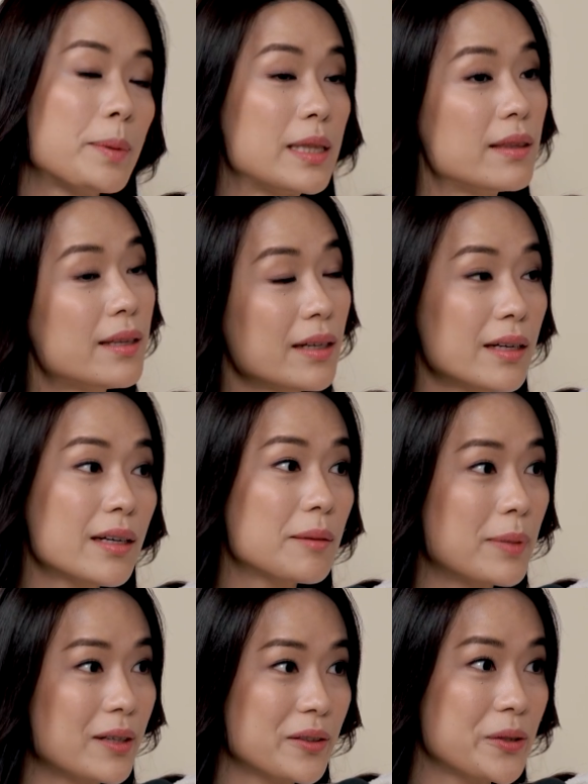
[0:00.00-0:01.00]
Been
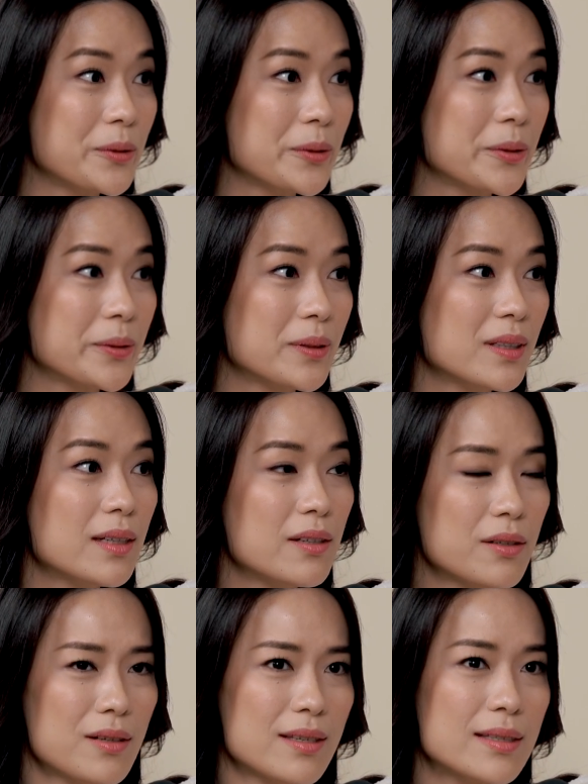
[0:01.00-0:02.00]
thinking about you.
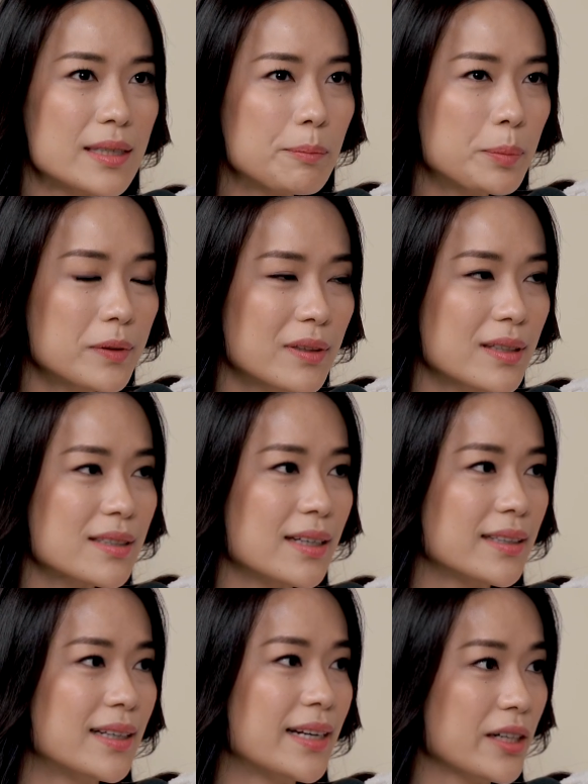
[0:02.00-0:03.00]
Just simple
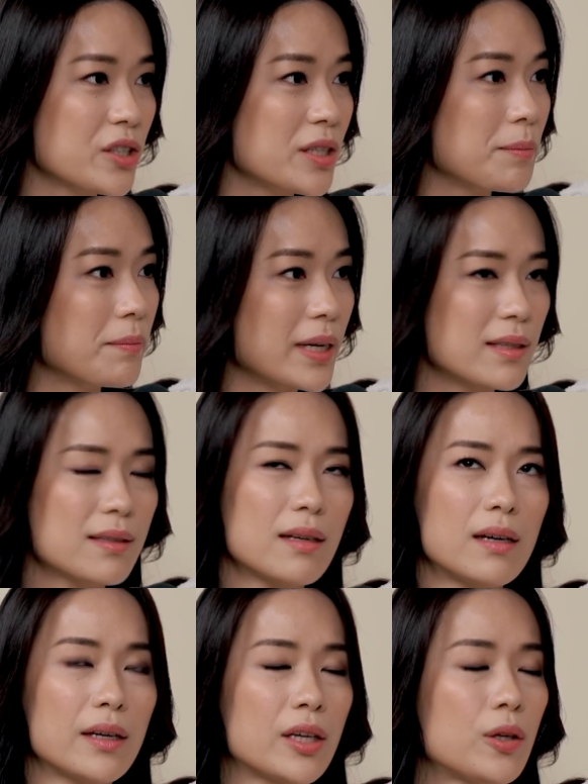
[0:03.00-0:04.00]
things like that actually makes
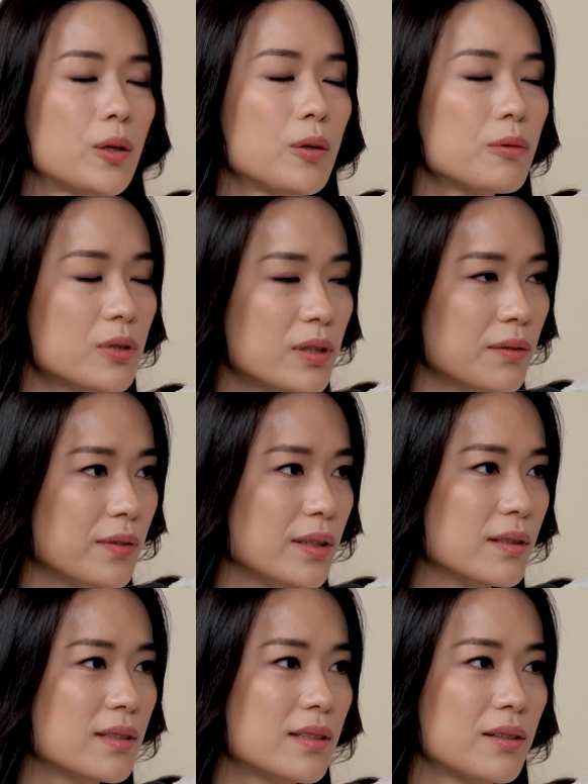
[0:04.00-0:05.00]
a huge
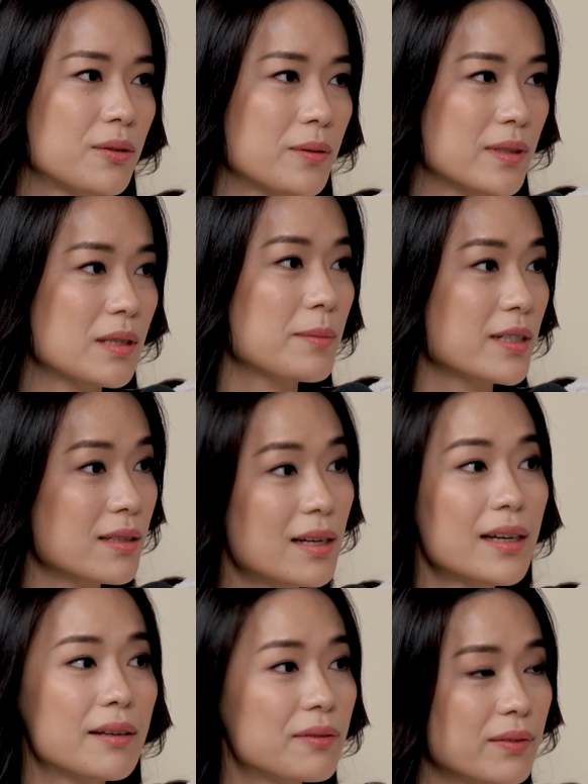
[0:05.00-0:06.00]
difference, in
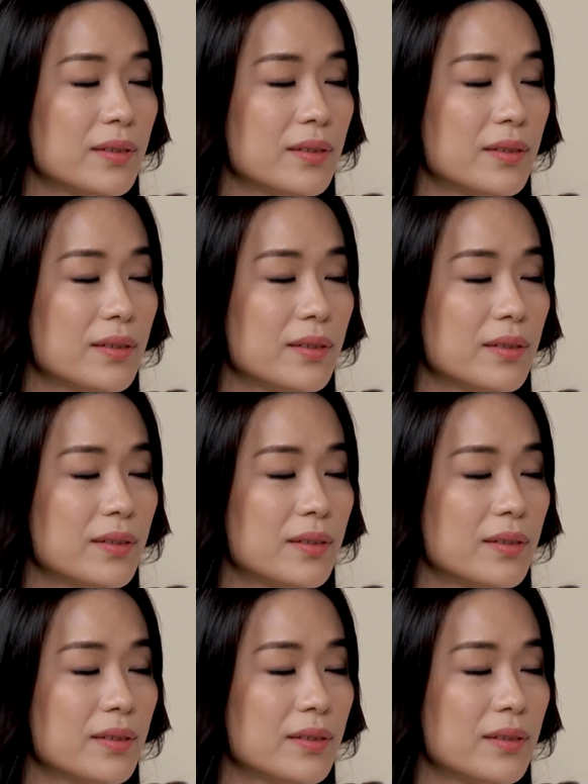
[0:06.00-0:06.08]
someone's life.